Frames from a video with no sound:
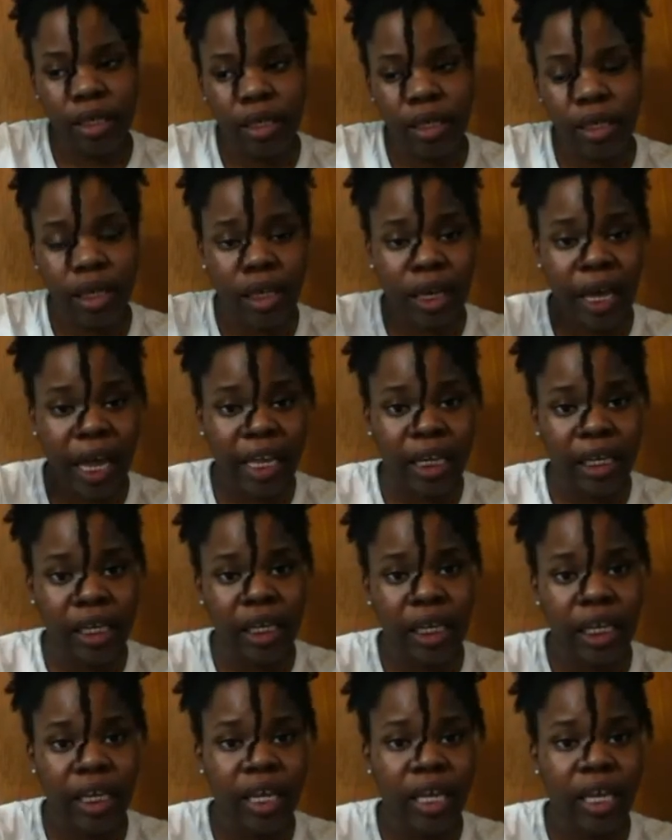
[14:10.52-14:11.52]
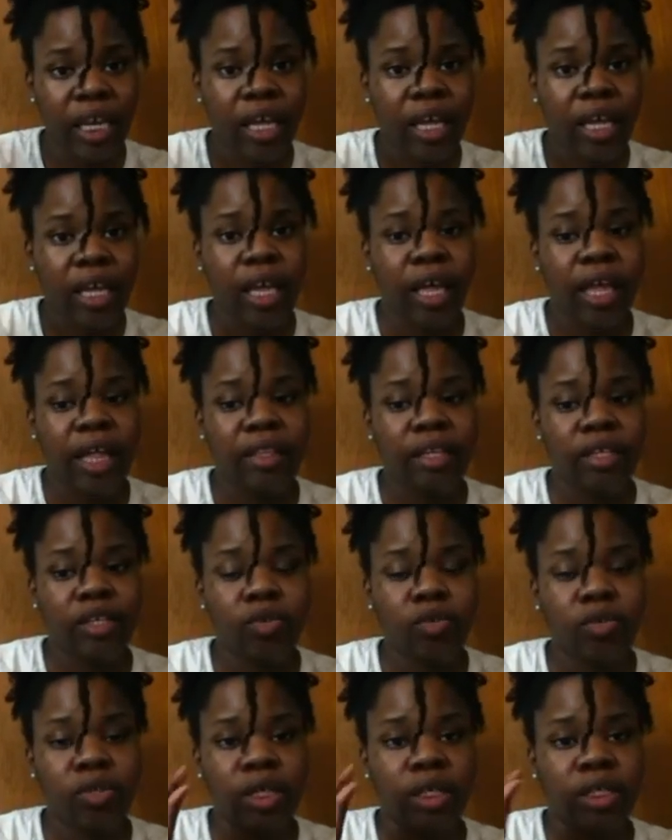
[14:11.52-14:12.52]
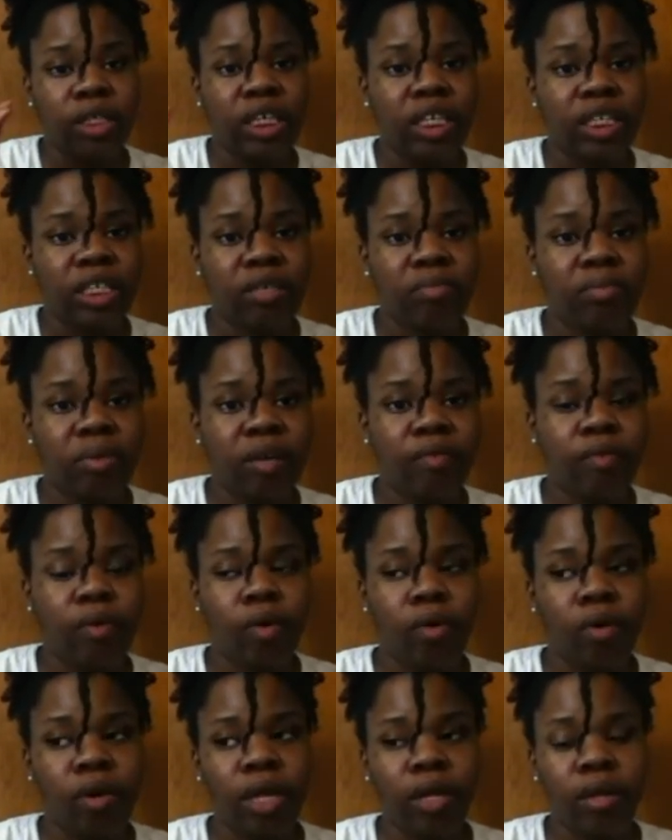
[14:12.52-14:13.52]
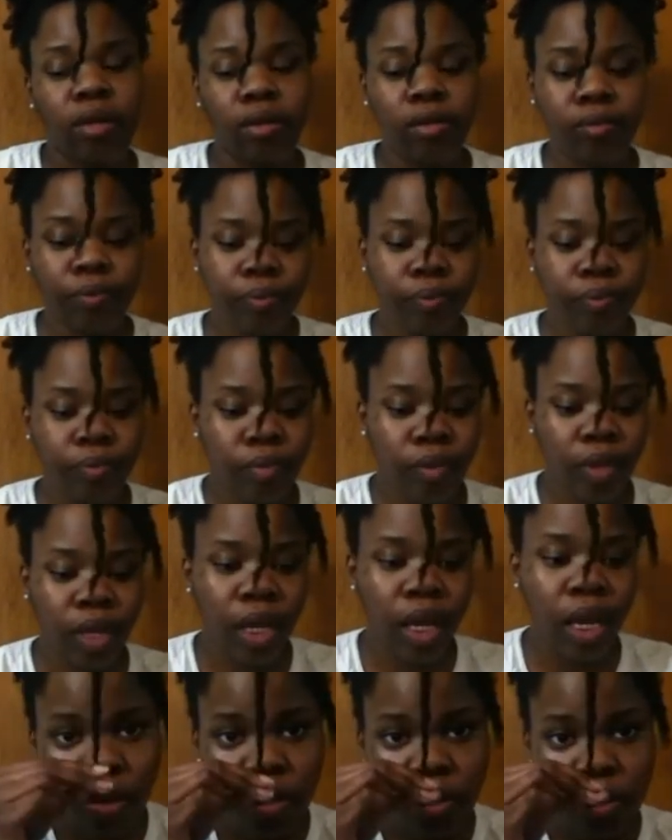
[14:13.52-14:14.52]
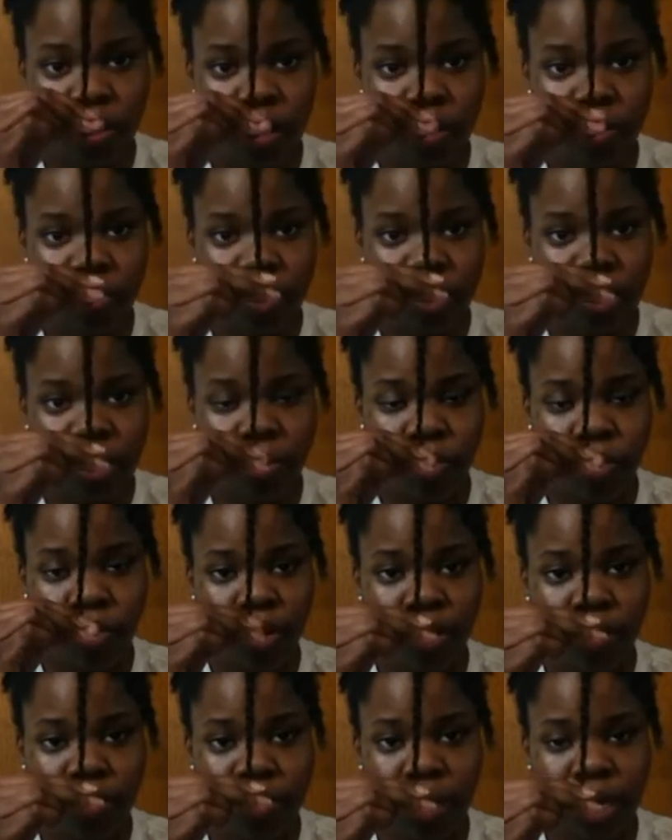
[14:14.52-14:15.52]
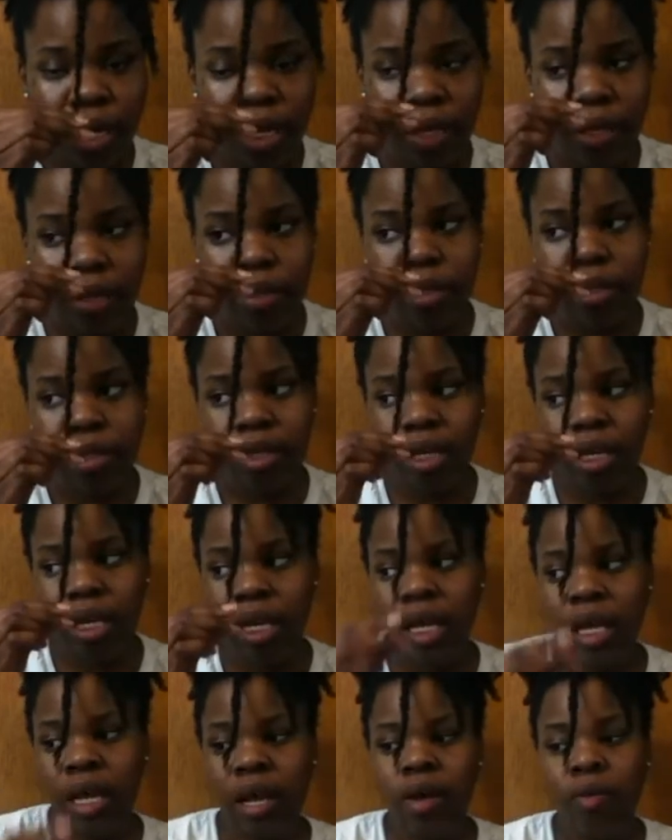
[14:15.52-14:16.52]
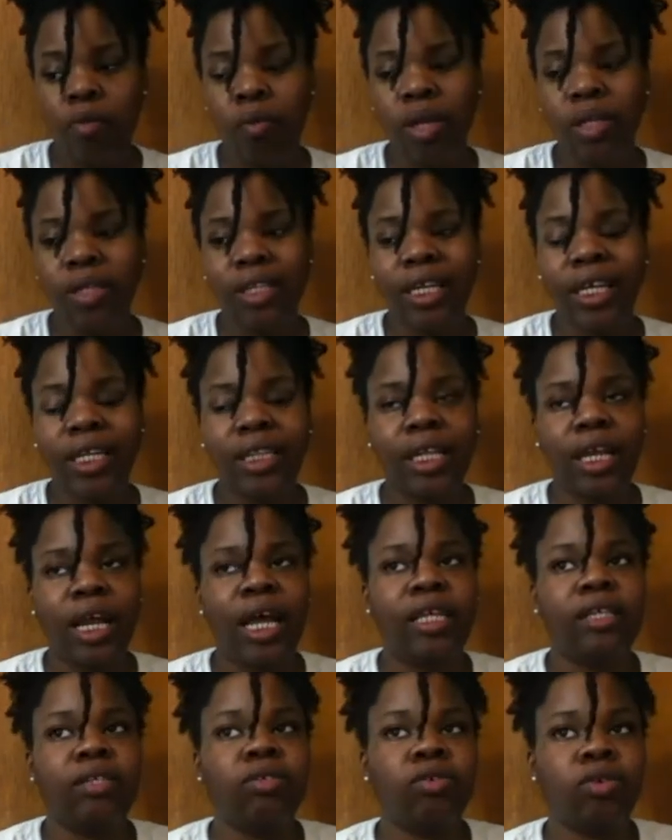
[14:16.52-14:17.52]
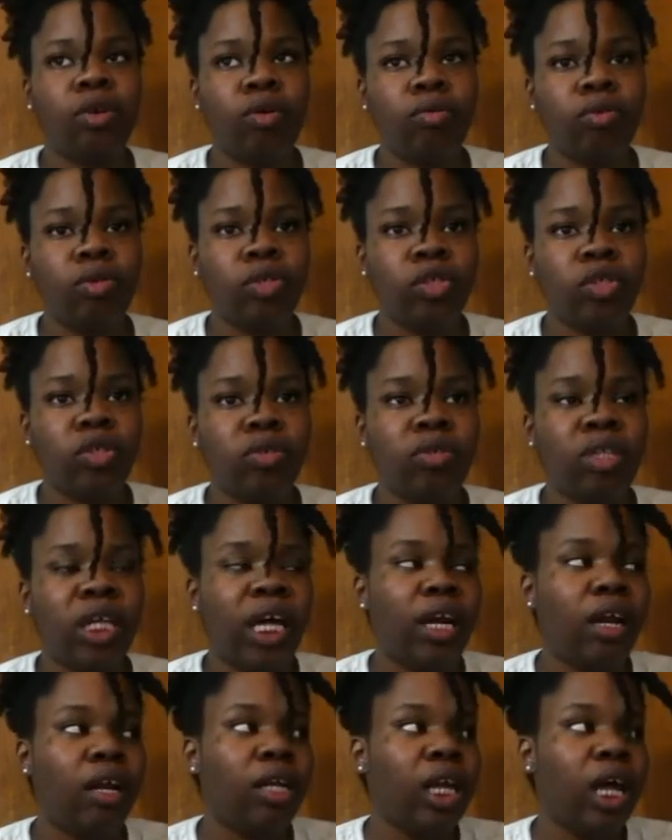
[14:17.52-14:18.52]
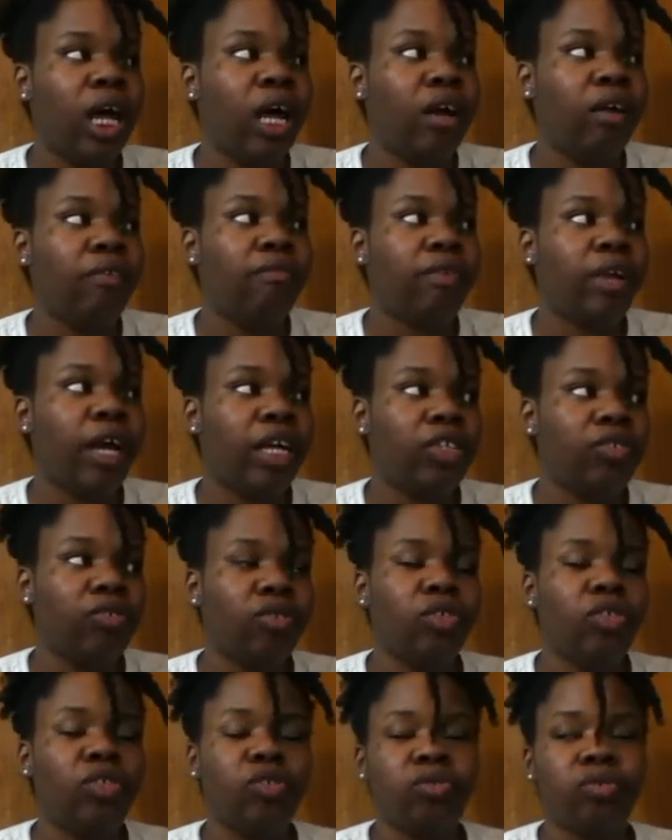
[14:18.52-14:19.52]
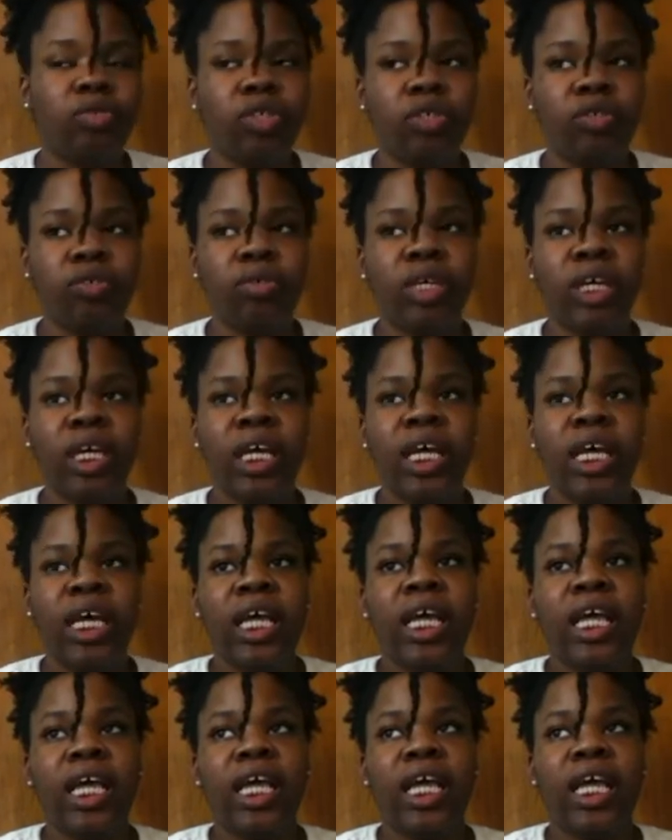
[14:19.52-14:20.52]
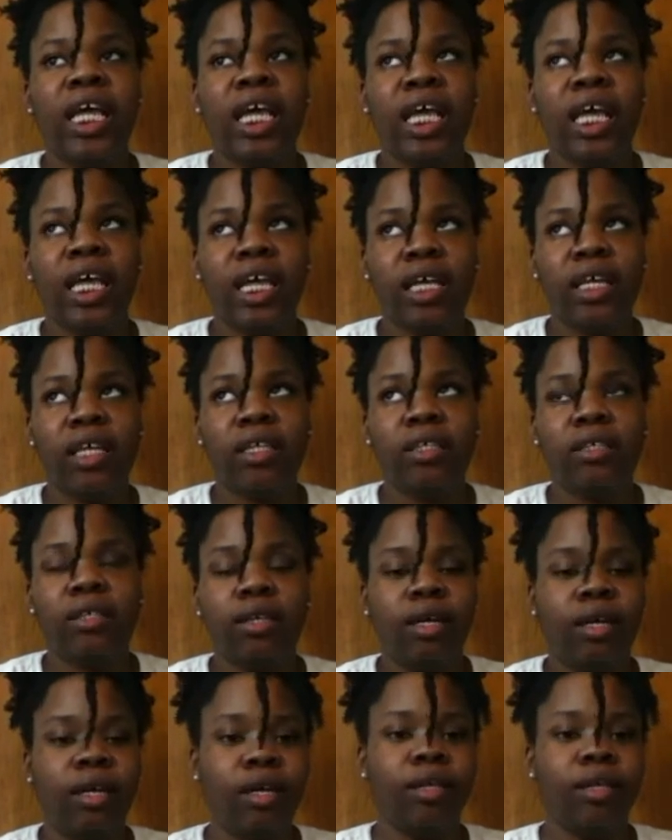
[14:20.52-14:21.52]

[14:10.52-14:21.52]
it lightly and then use a teensy bit of oil. You're also going to put some oil on your ends. One thing that I don't do that a lot of naturals do is